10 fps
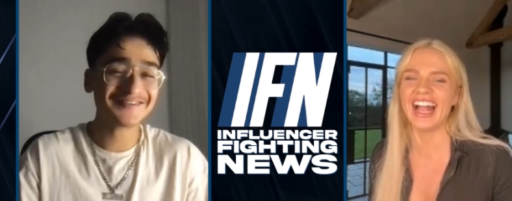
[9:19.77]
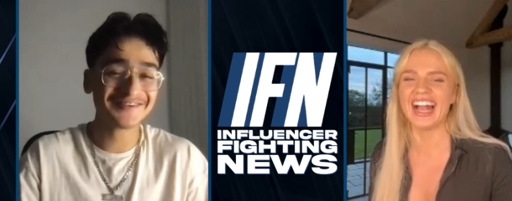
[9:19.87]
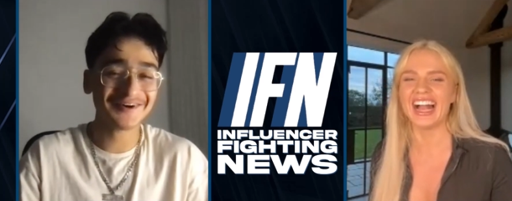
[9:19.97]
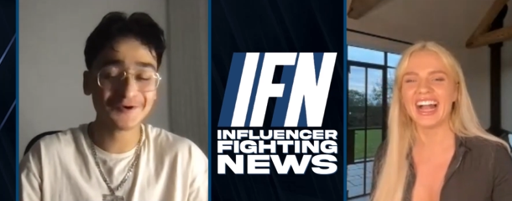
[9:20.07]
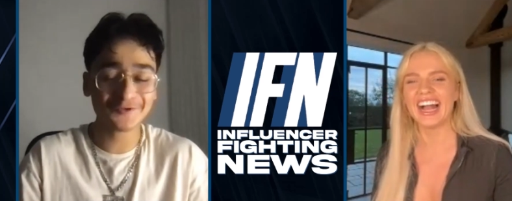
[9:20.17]

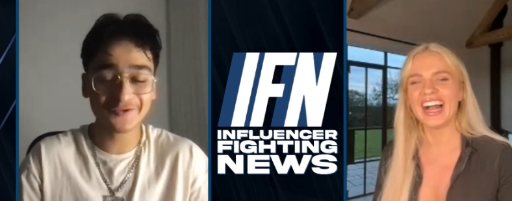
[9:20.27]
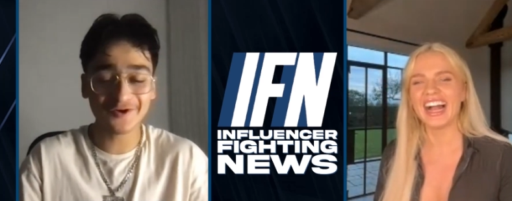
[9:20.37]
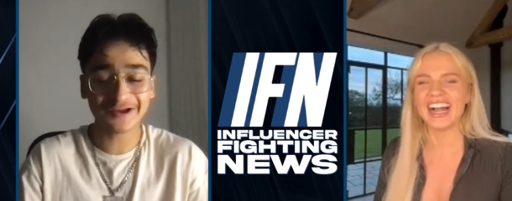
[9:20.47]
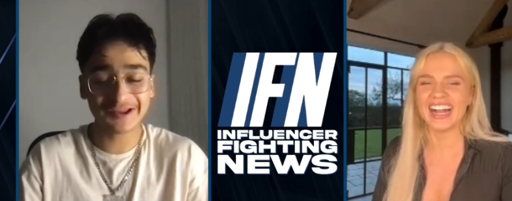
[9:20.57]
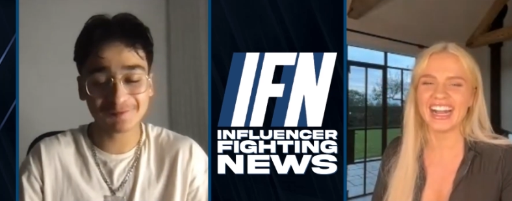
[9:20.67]
Speaker 1: so
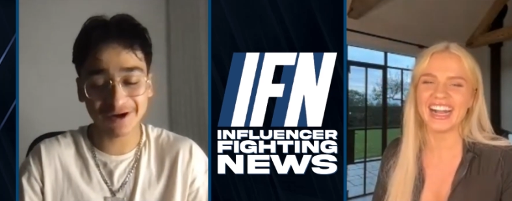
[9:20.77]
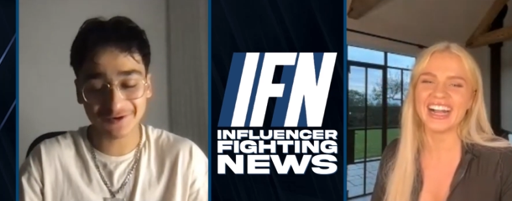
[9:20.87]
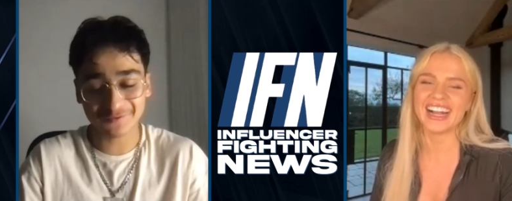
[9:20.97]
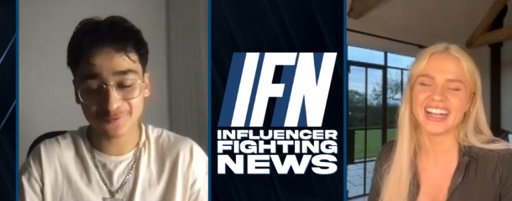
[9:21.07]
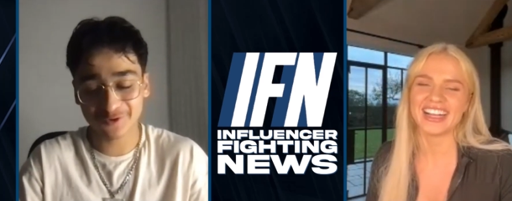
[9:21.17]
talking about
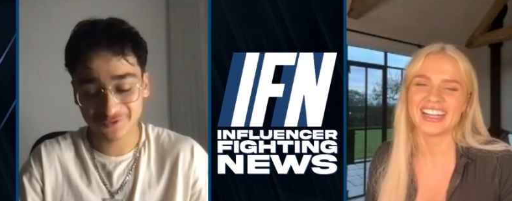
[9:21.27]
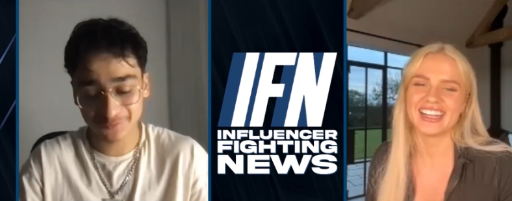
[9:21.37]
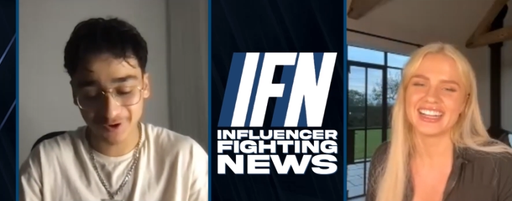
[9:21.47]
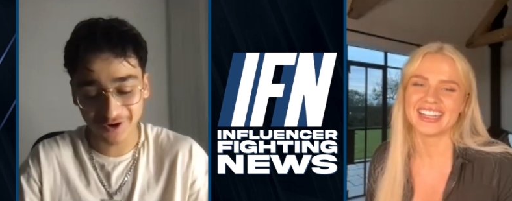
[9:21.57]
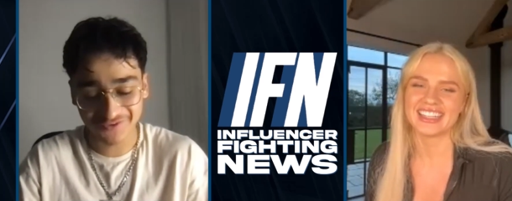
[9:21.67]

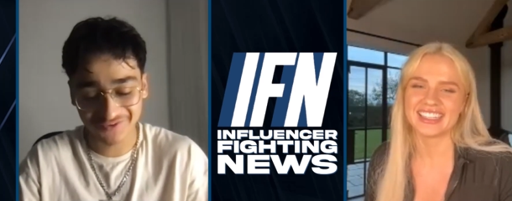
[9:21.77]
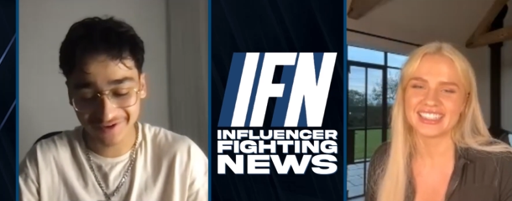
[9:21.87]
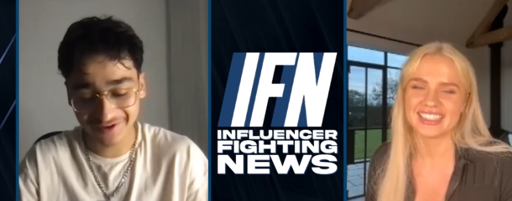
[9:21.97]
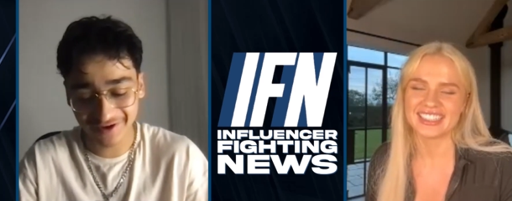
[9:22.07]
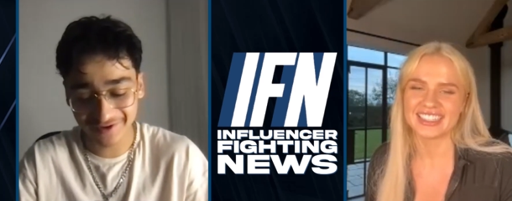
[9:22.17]
influencer boxing
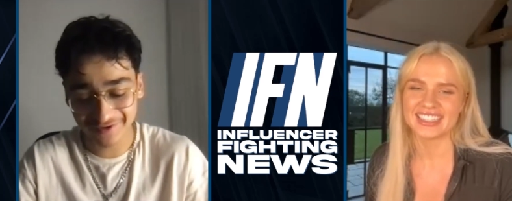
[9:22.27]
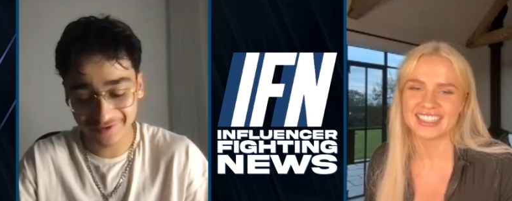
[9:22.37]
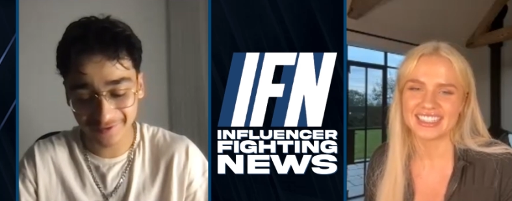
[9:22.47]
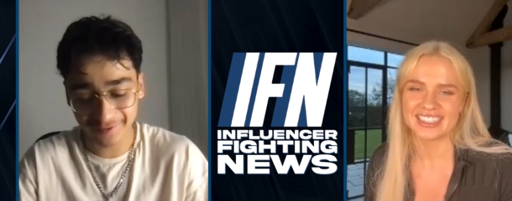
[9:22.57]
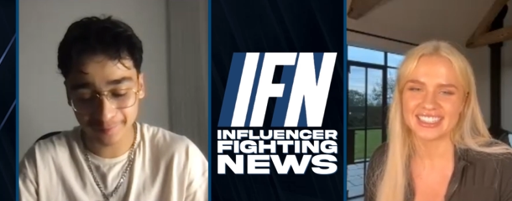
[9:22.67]
again,
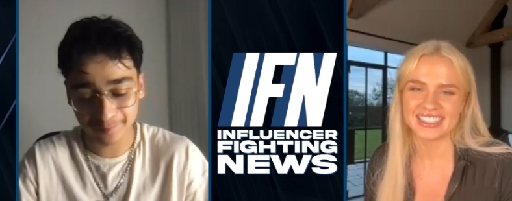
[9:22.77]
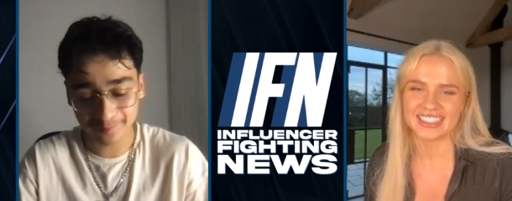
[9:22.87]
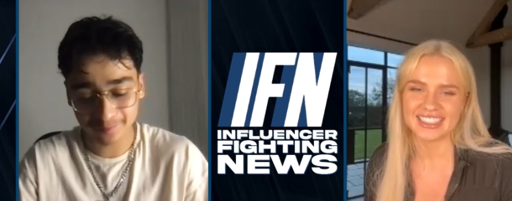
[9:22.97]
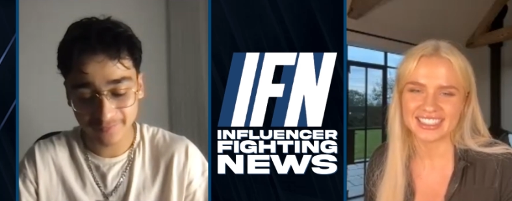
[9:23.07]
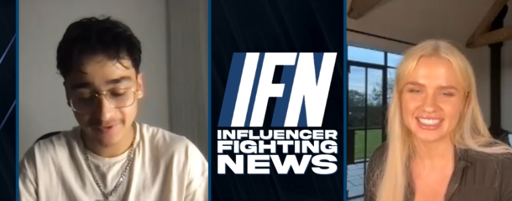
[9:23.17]

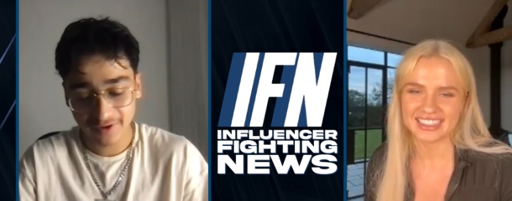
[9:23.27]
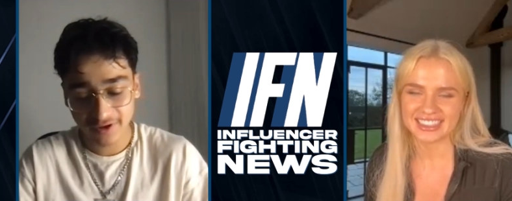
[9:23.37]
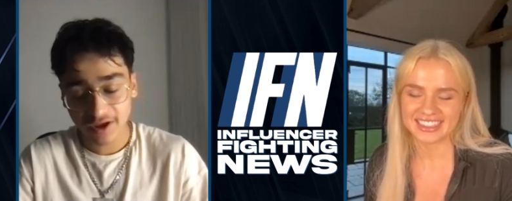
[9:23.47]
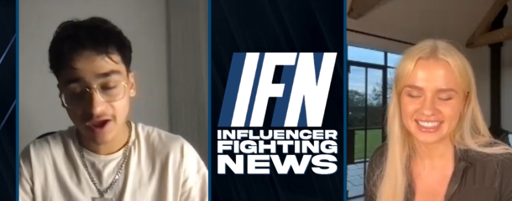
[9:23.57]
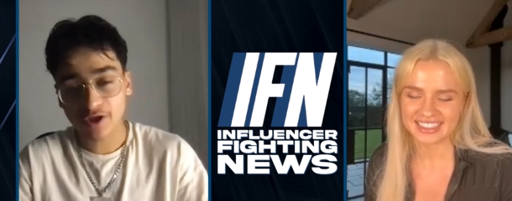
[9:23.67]
um,
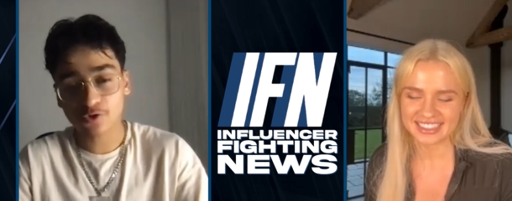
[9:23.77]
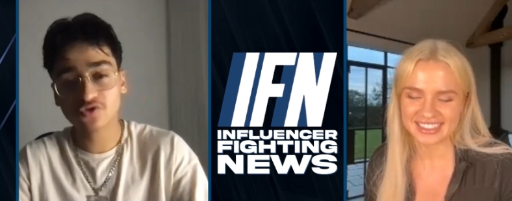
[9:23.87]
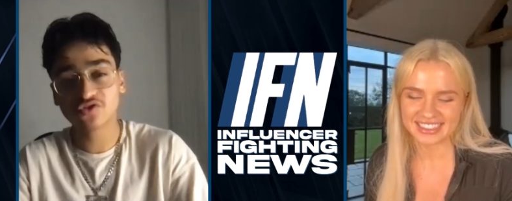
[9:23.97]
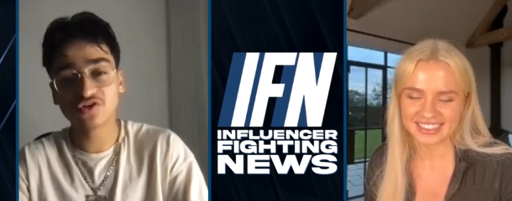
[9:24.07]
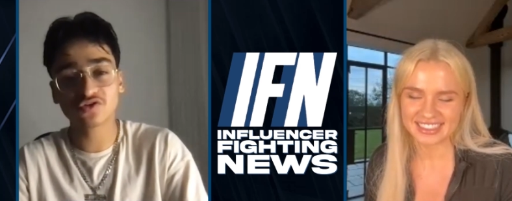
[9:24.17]
do
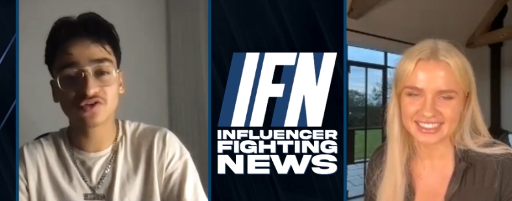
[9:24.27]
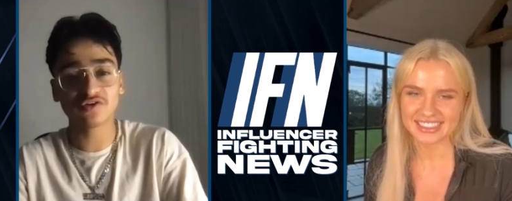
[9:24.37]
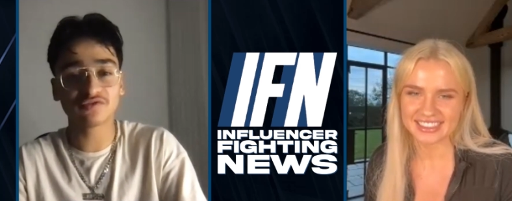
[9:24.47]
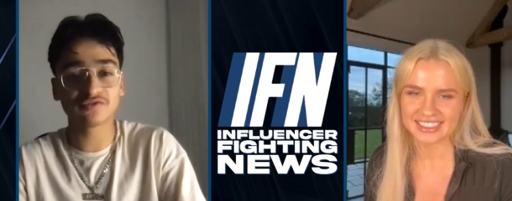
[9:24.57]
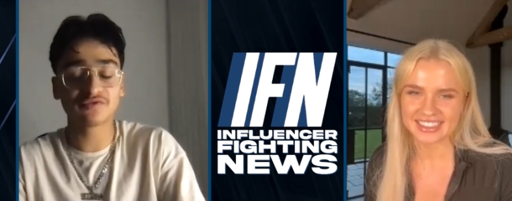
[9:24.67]
you see
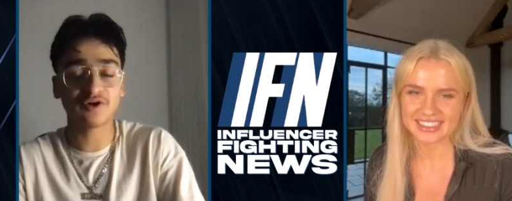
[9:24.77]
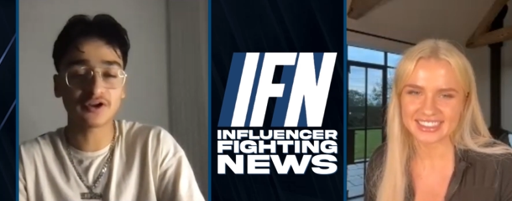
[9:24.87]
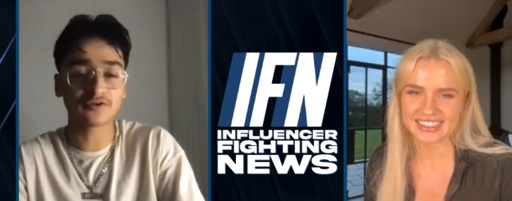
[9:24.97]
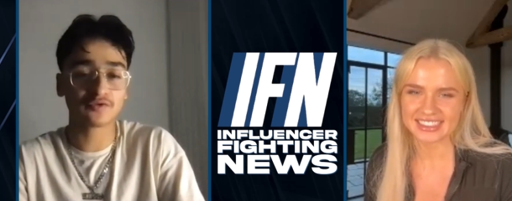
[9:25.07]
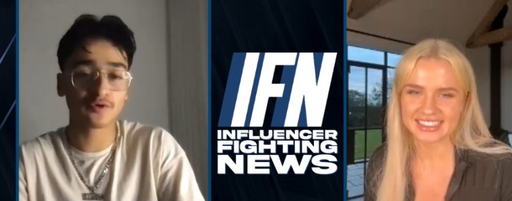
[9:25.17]
yourself
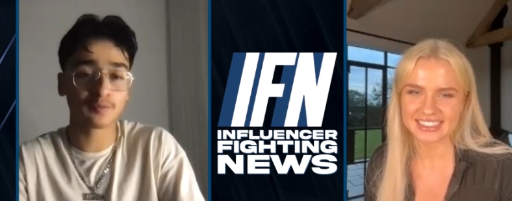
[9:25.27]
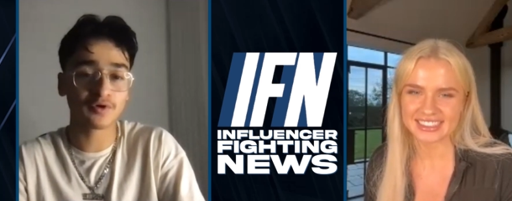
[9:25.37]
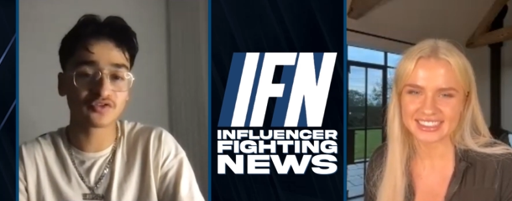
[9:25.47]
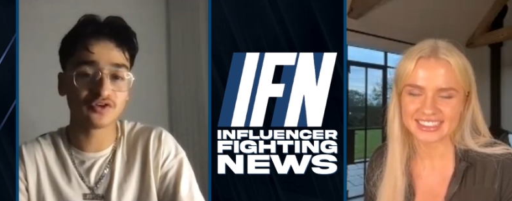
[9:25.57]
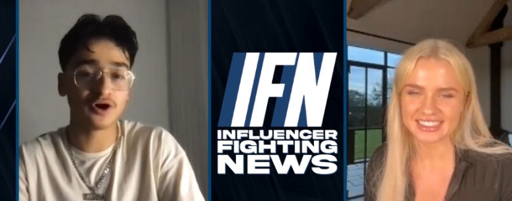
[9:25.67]
fighting for
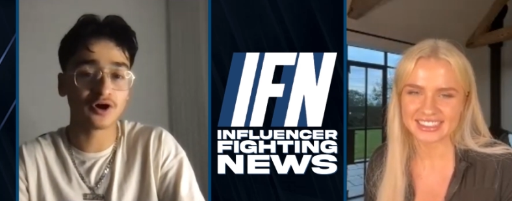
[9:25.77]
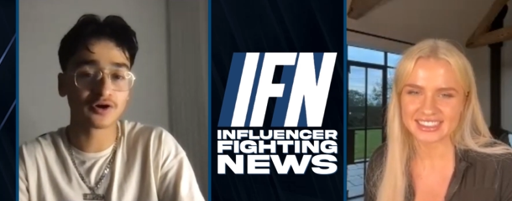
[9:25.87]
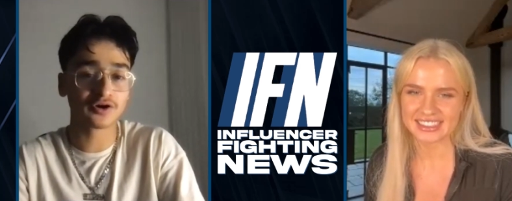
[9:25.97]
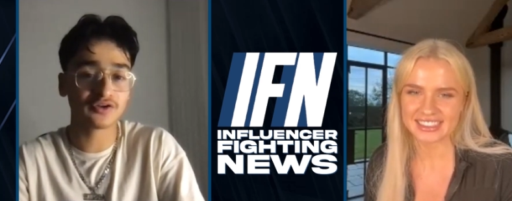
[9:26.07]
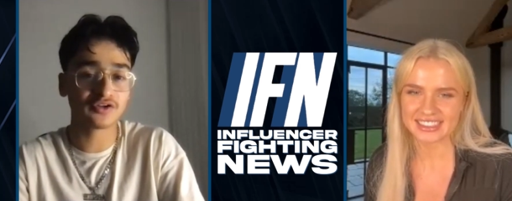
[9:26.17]
much
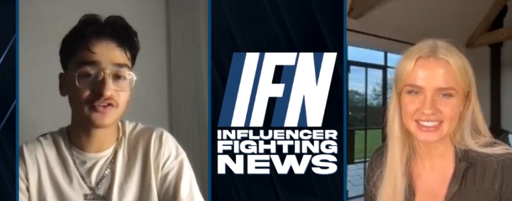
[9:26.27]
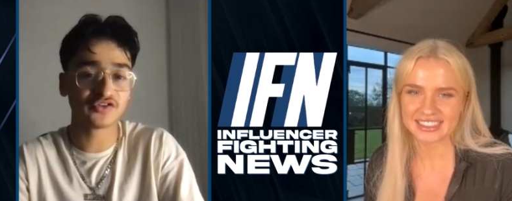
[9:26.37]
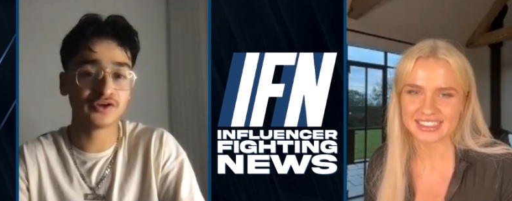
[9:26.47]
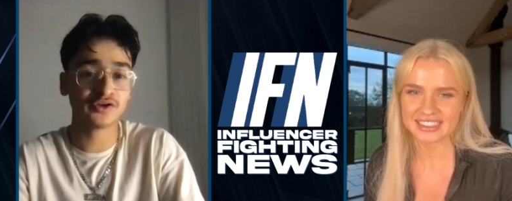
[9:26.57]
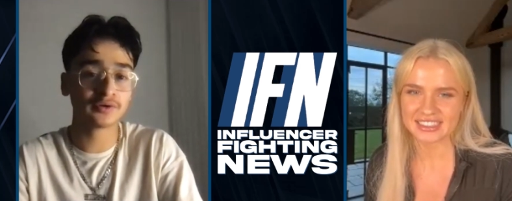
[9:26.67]
longer in this
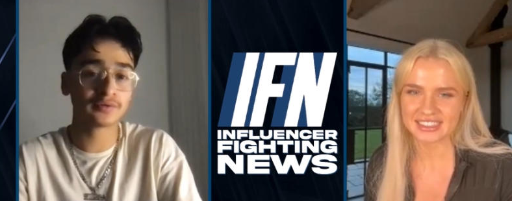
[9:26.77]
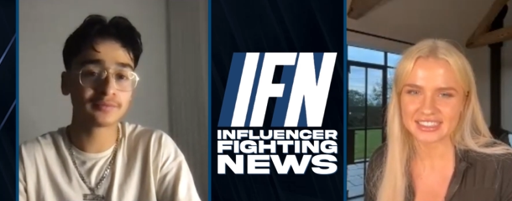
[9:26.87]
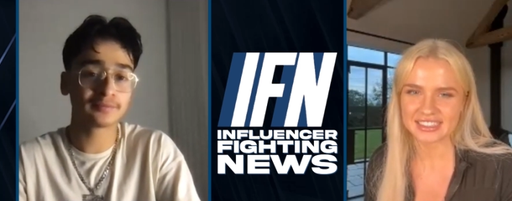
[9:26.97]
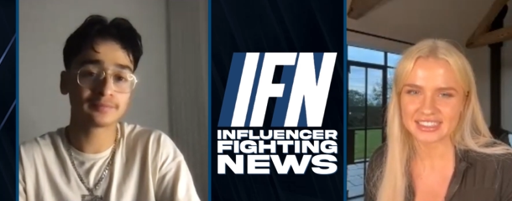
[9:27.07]
scene?